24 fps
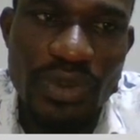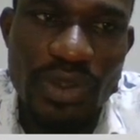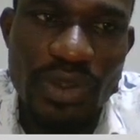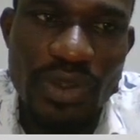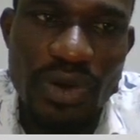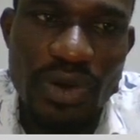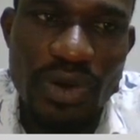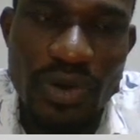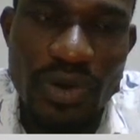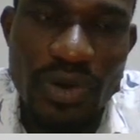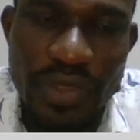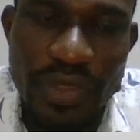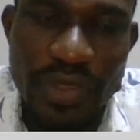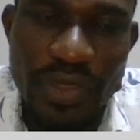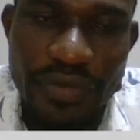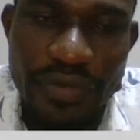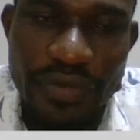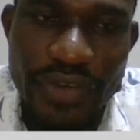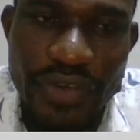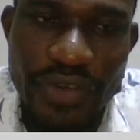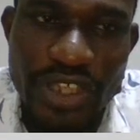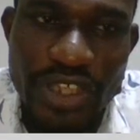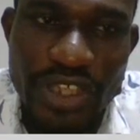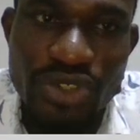or the
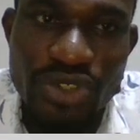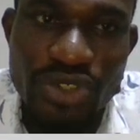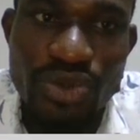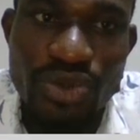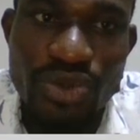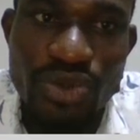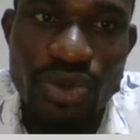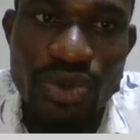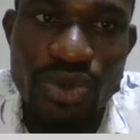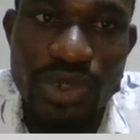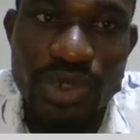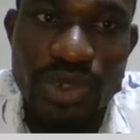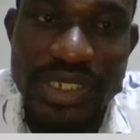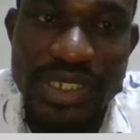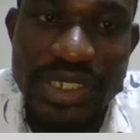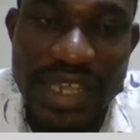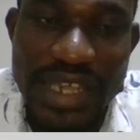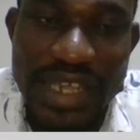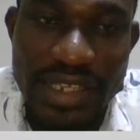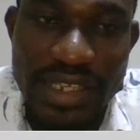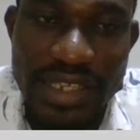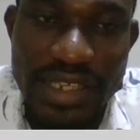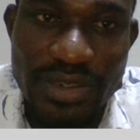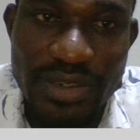first row
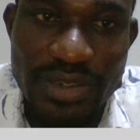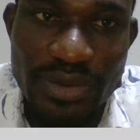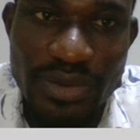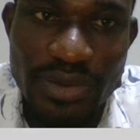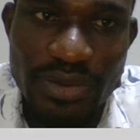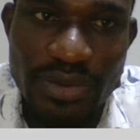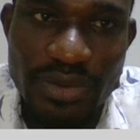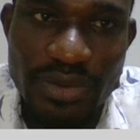title.